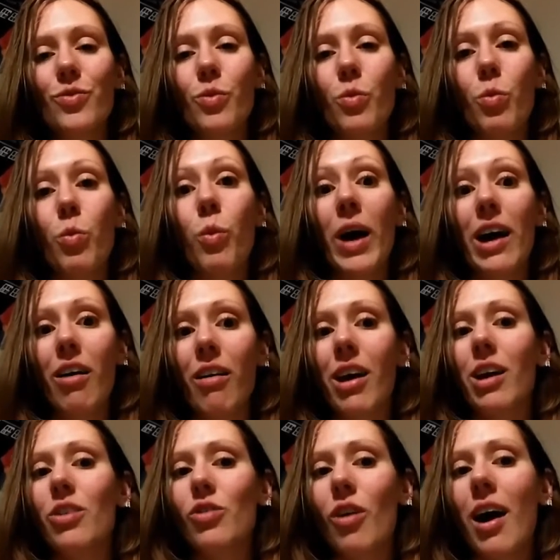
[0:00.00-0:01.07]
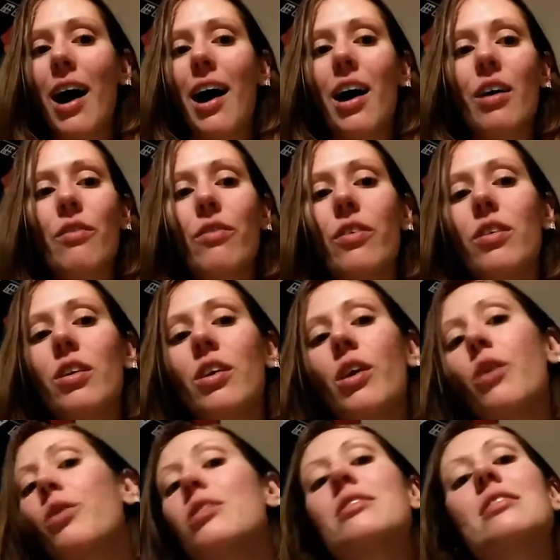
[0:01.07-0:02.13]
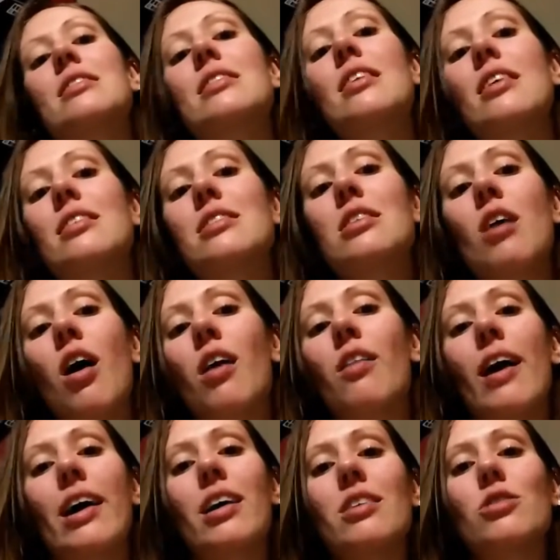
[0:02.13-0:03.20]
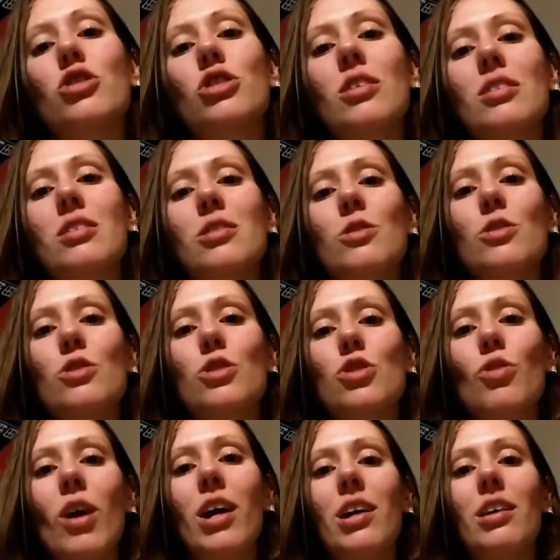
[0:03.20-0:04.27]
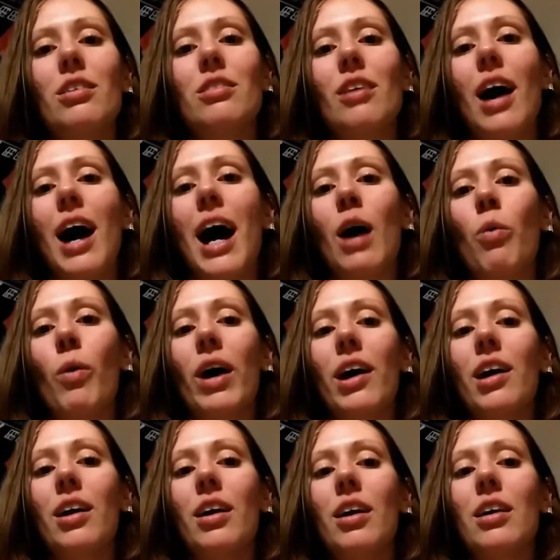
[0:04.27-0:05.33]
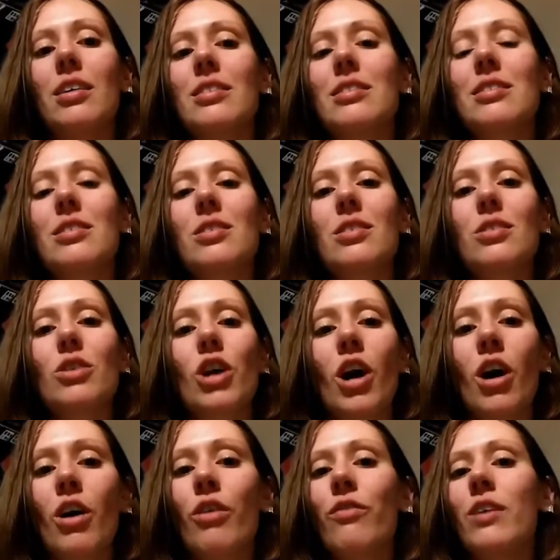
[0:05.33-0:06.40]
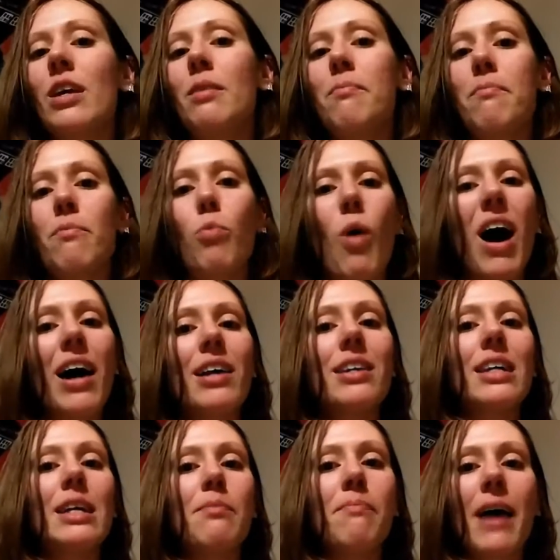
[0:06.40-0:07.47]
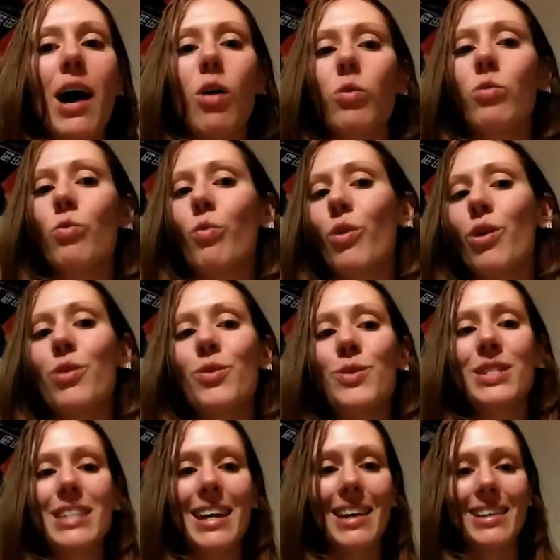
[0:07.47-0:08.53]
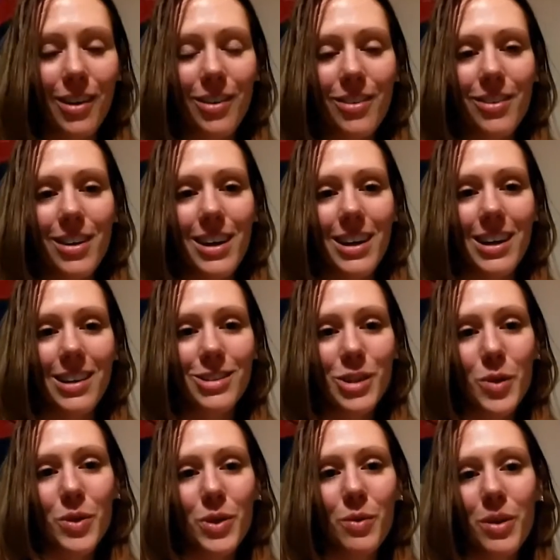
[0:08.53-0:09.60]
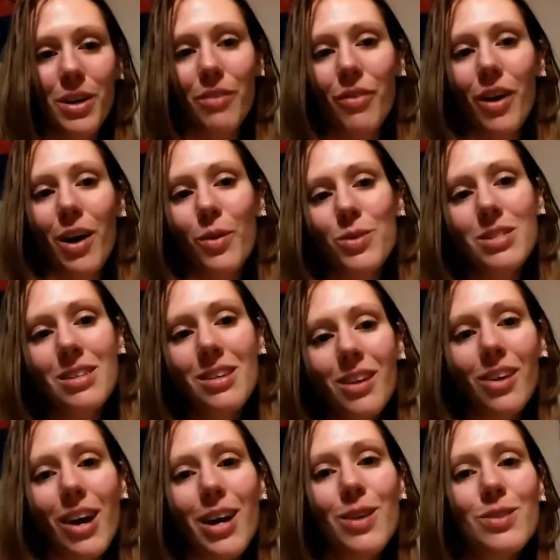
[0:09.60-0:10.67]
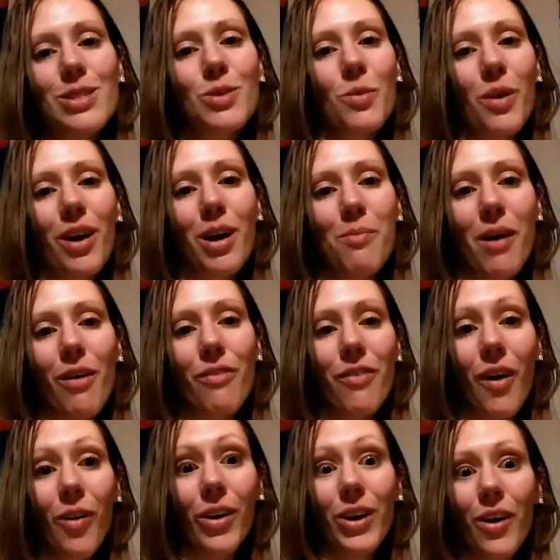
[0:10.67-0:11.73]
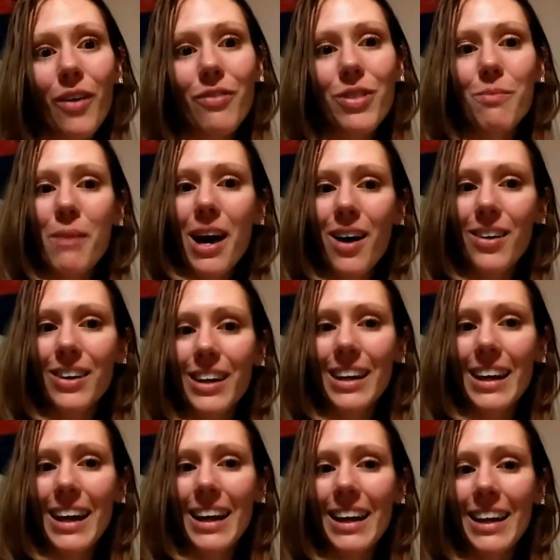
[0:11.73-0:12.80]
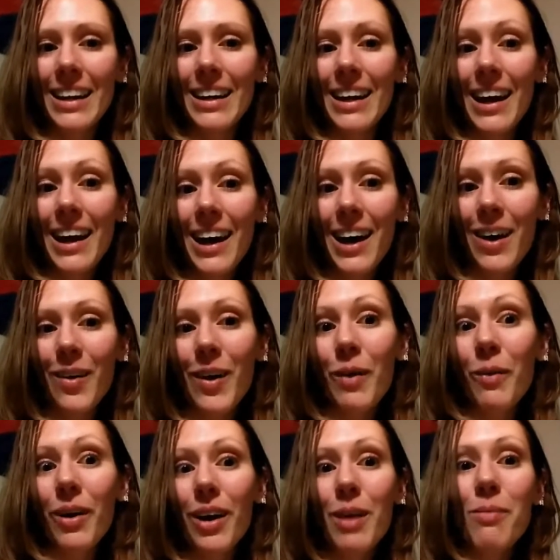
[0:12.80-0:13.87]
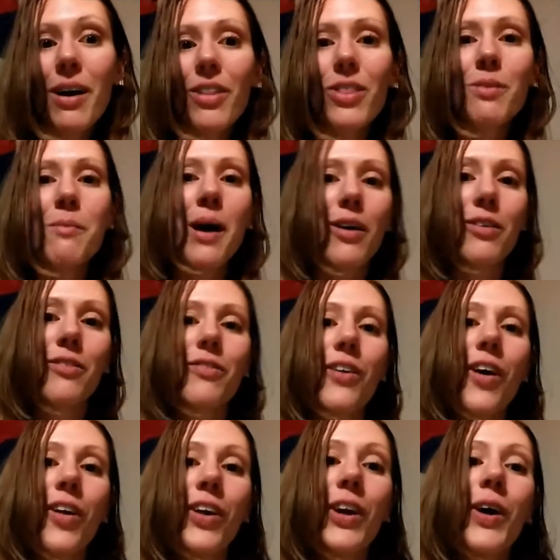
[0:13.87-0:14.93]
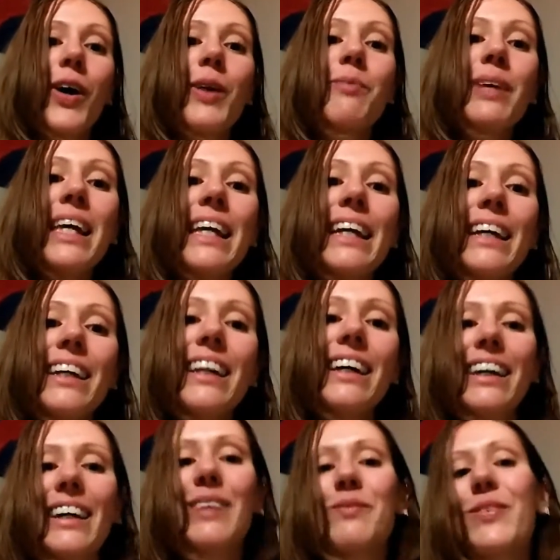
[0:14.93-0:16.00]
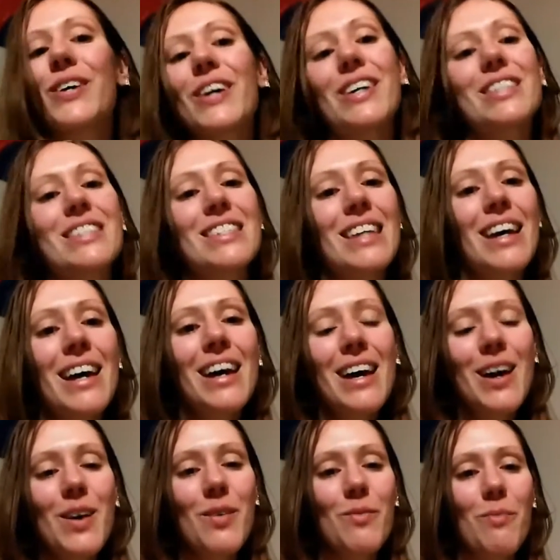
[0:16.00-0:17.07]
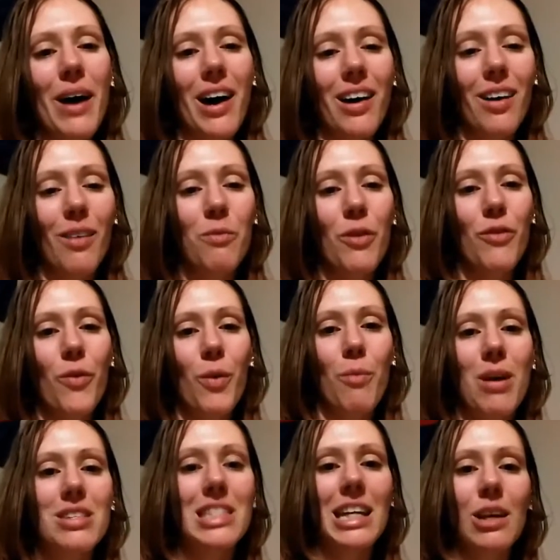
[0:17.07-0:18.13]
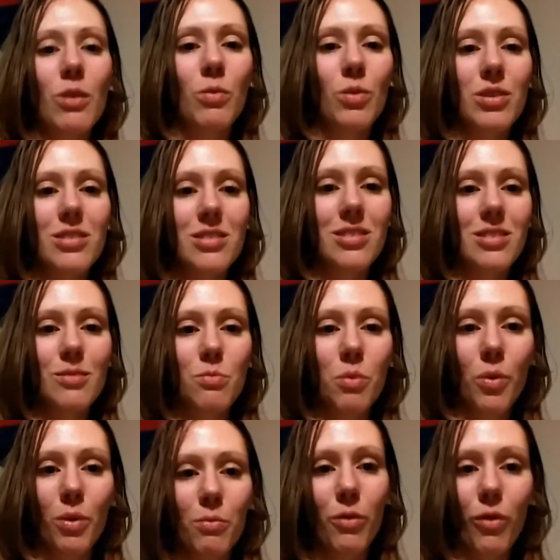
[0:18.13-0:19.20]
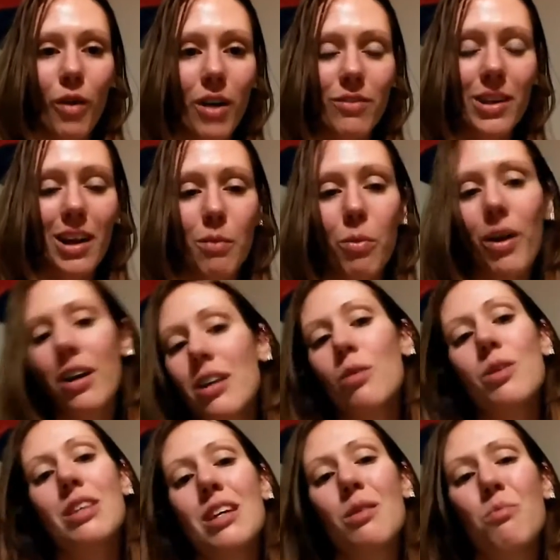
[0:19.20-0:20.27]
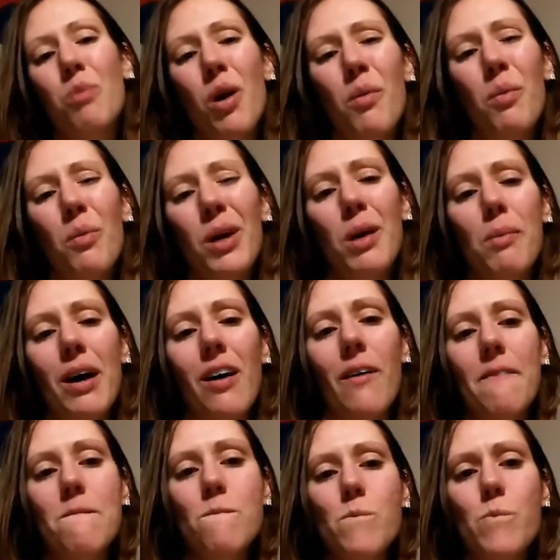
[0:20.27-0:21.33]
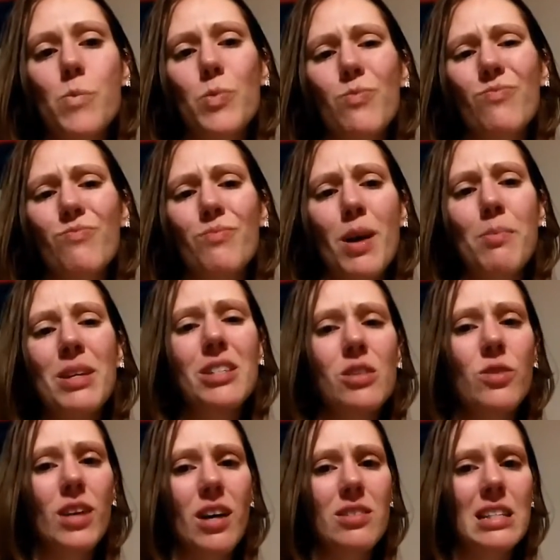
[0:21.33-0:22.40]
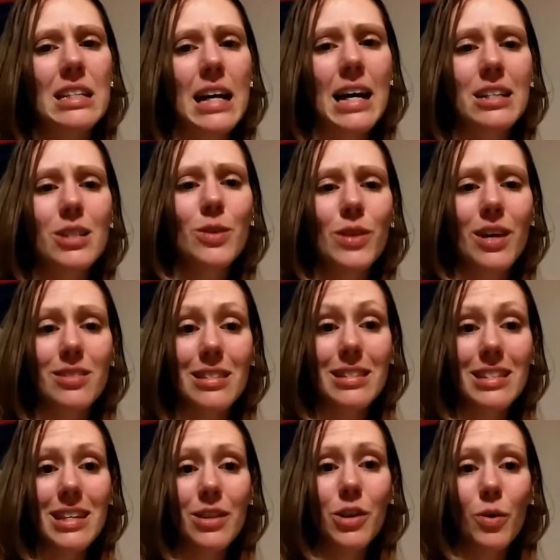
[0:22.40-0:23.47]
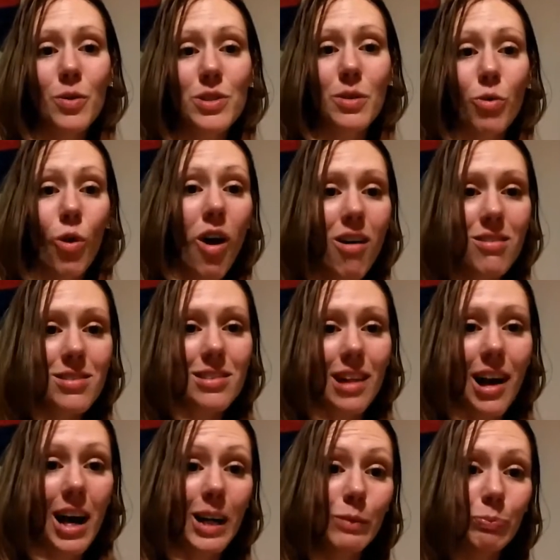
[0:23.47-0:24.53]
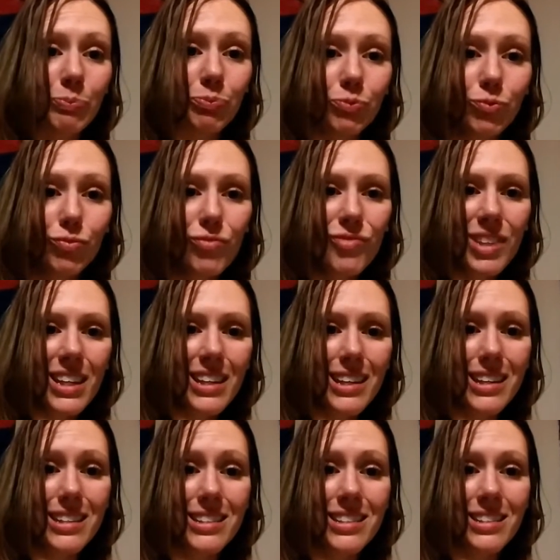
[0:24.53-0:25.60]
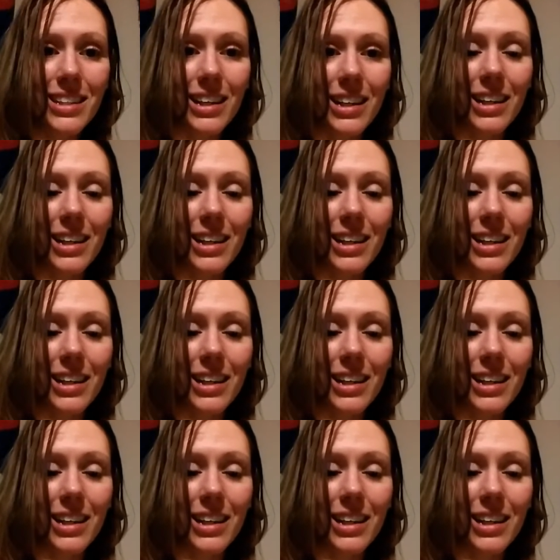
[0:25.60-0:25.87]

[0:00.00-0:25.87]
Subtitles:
wearing drive. It's not like it's just straight highway. It's curvy, windy mountain roads. And I joke that whenever I was little, I used to worry about falling off the mountain, and now I worry about the mountain falling on me because back before my son was born, before I even got pregnant with him, probably about maybe 2009, 2010, there was a rock slide, and